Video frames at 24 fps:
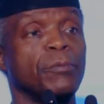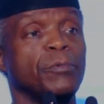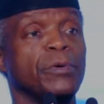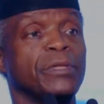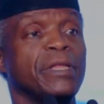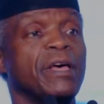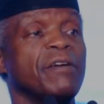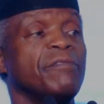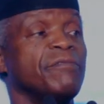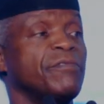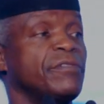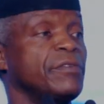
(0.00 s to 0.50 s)

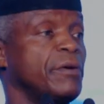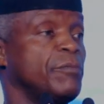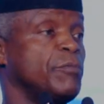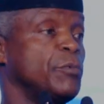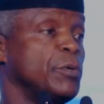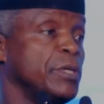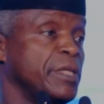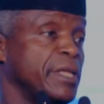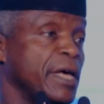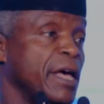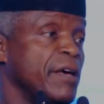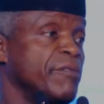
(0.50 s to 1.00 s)
with, env
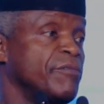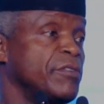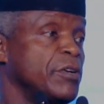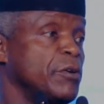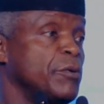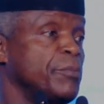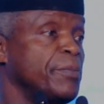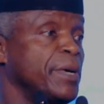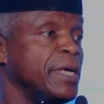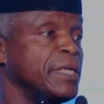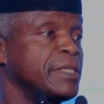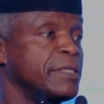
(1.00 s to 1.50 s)
with
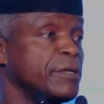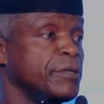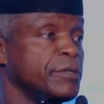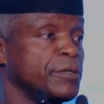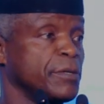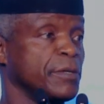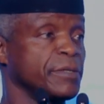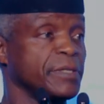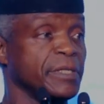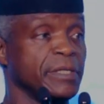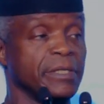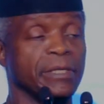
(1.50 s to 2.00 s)
environmental
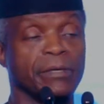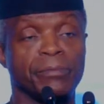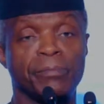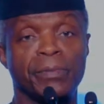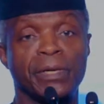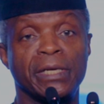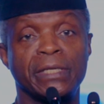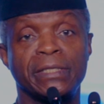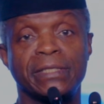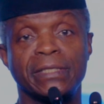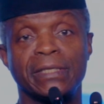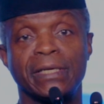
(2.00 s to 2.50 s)

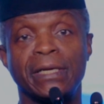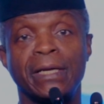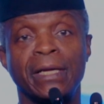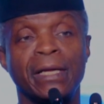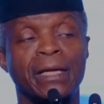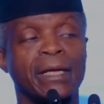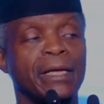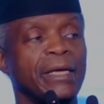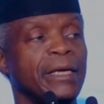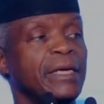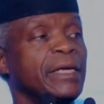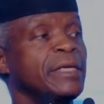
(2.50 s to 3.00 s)
sustainability
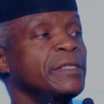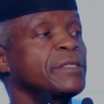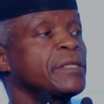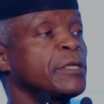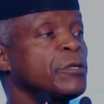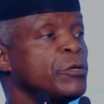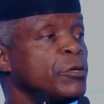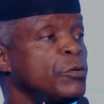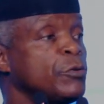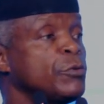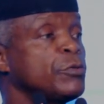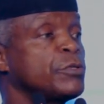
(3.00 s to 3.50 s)
is
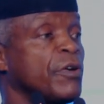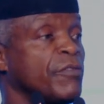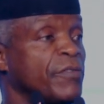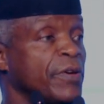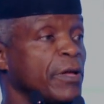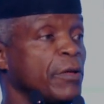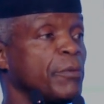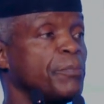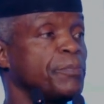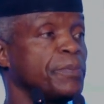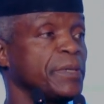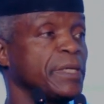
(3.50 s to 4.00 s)
the use of
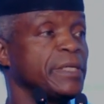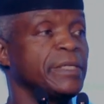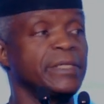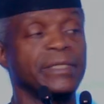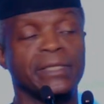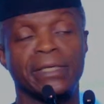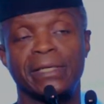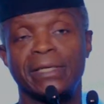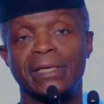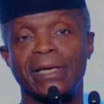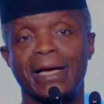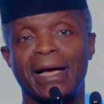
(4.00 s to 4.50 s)

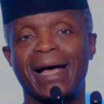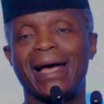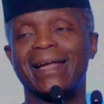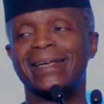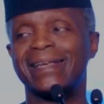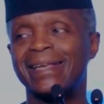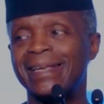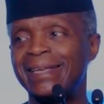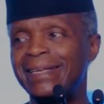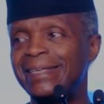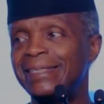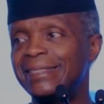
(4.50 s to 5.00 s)
LPG,
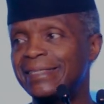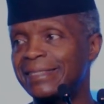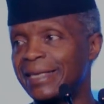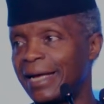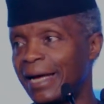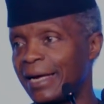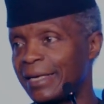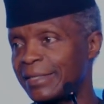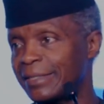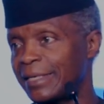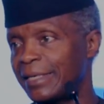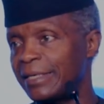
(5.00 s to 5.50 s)
at least
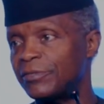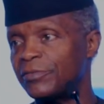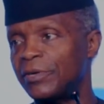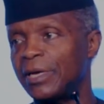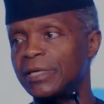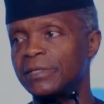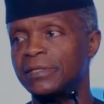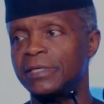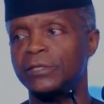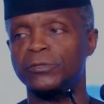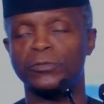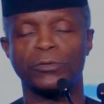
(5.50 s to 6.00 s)
as a
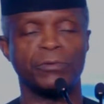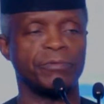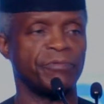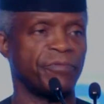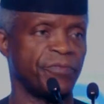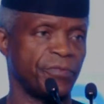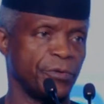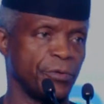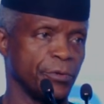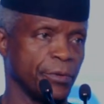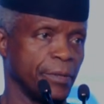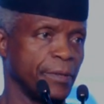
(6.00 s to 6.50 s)
transition
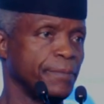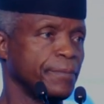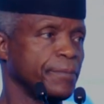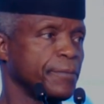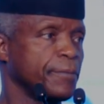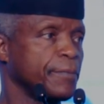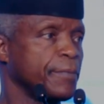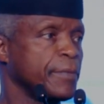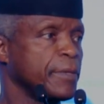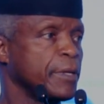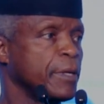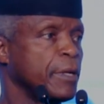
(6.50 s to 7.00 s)
fuel.
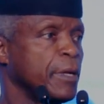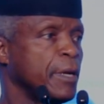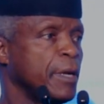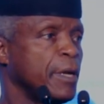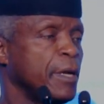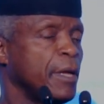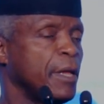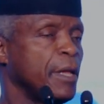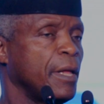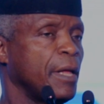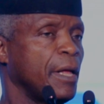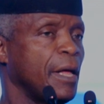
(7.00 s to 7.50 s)

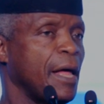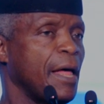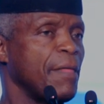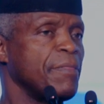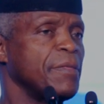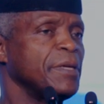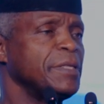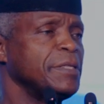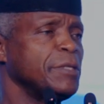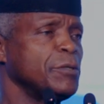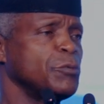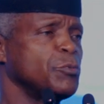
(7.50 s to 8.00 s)

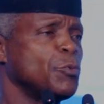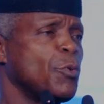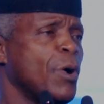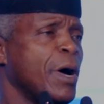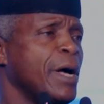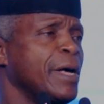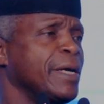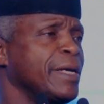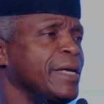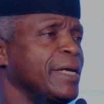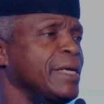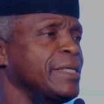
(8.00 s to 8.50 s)
And this is
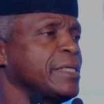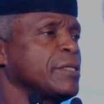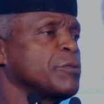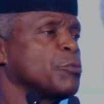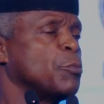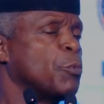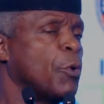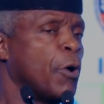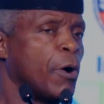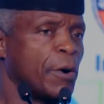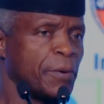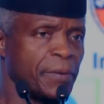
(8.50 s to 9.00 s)
why it is
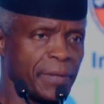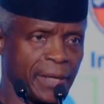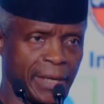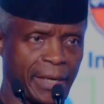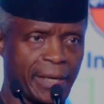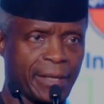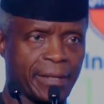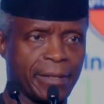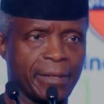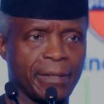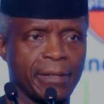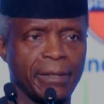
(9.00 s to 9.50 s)

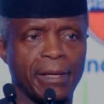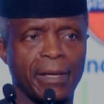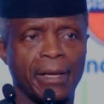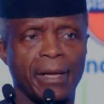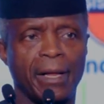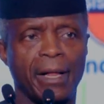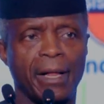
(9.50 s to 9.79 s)
worrying